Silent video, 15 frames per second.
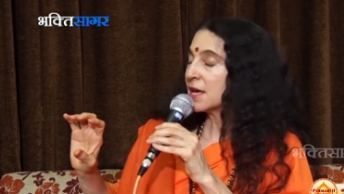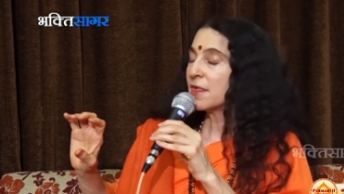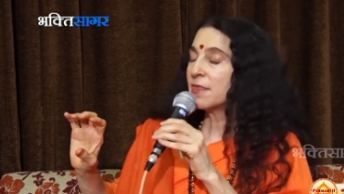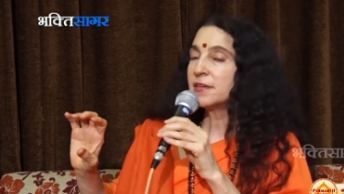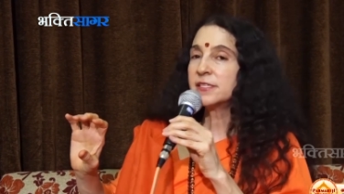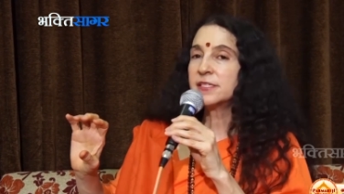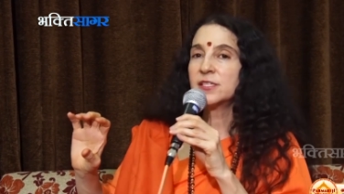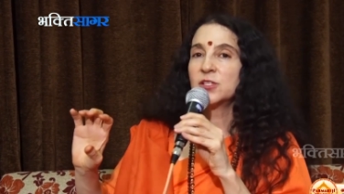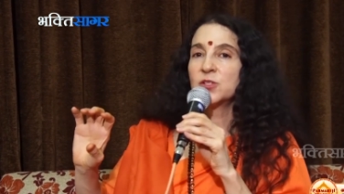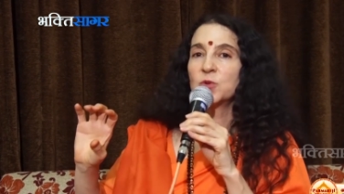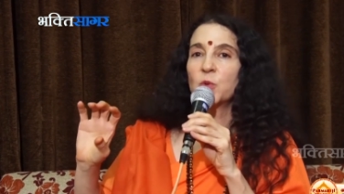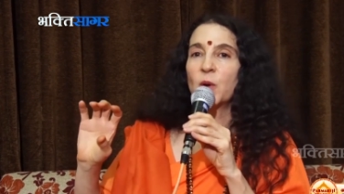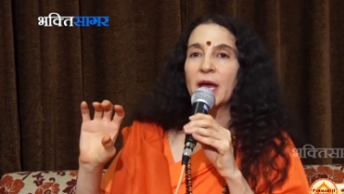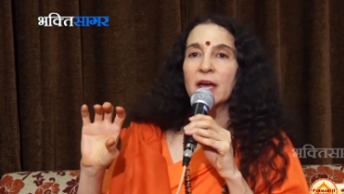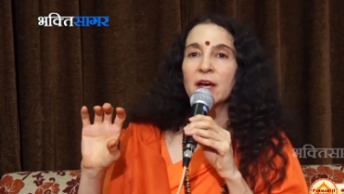This is
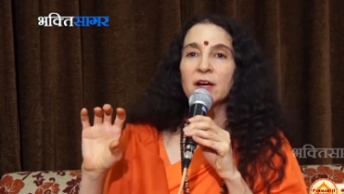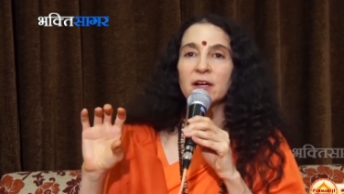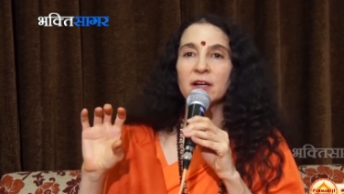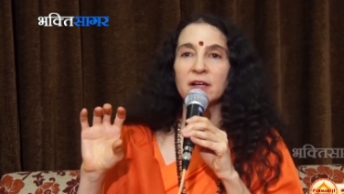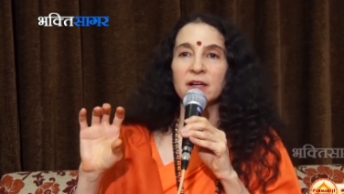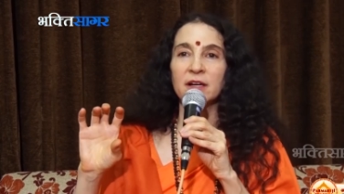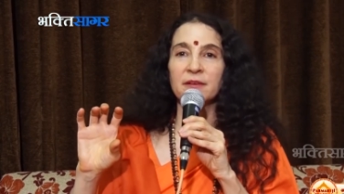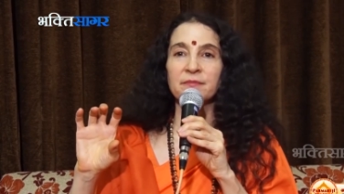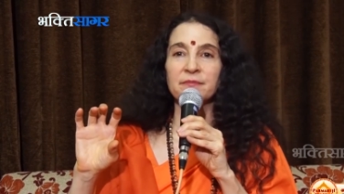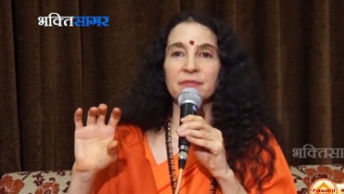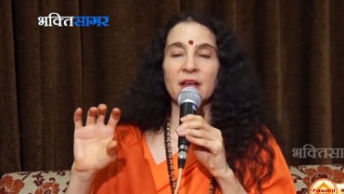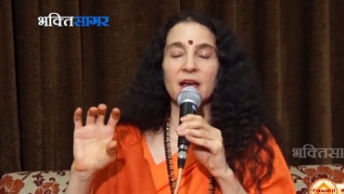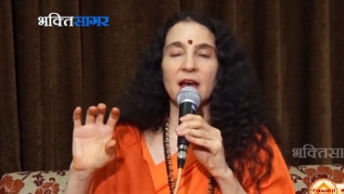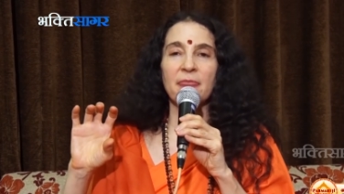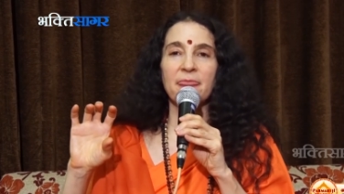where,
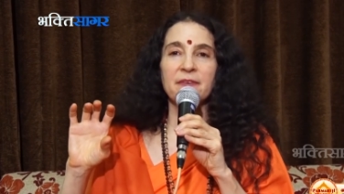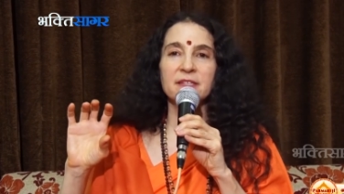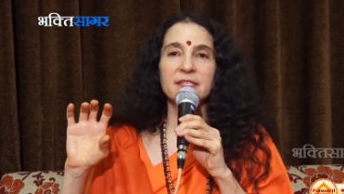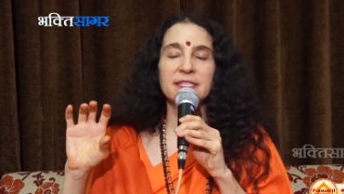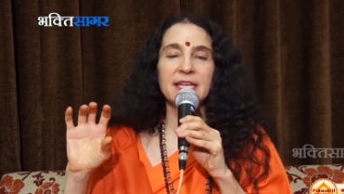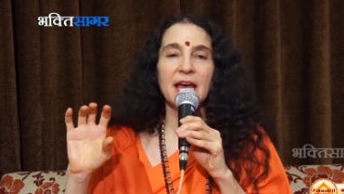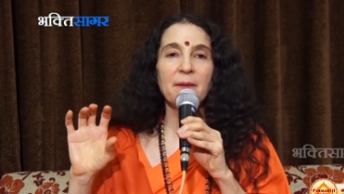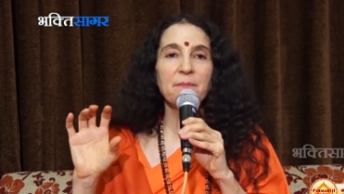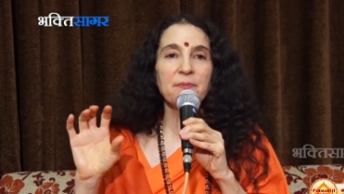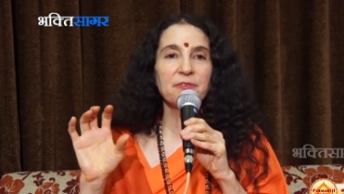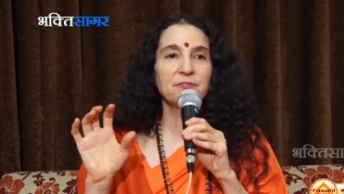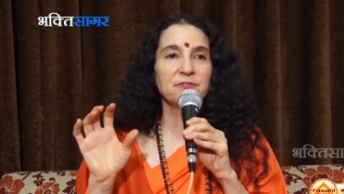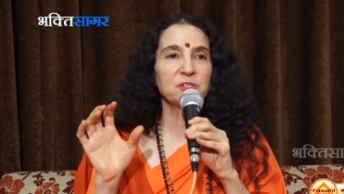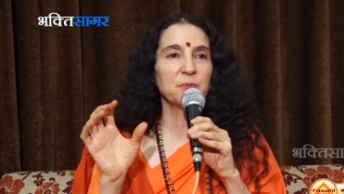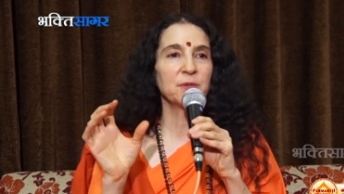at the depth
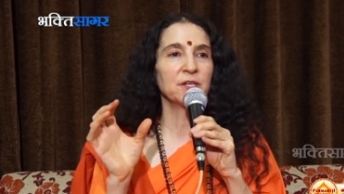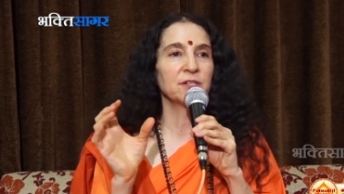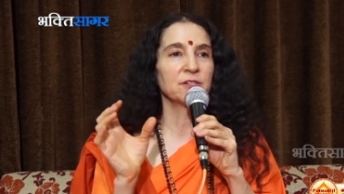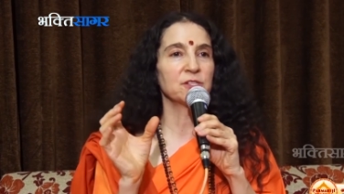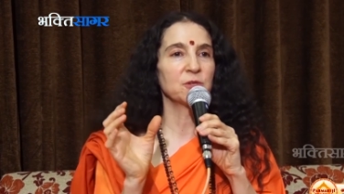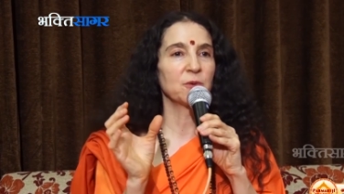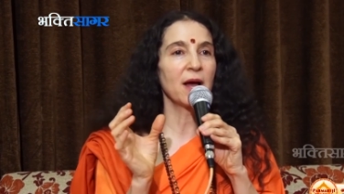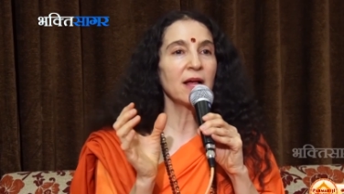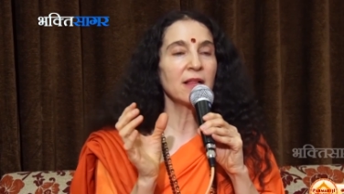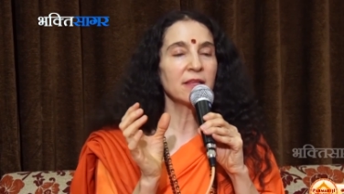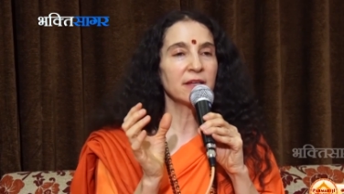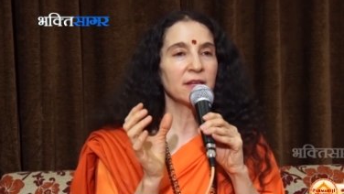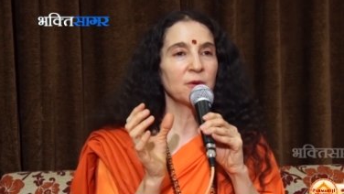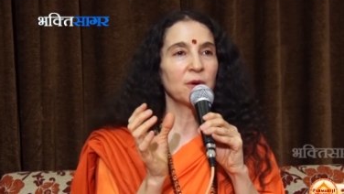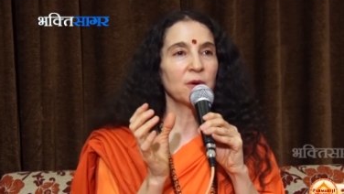of spirituality,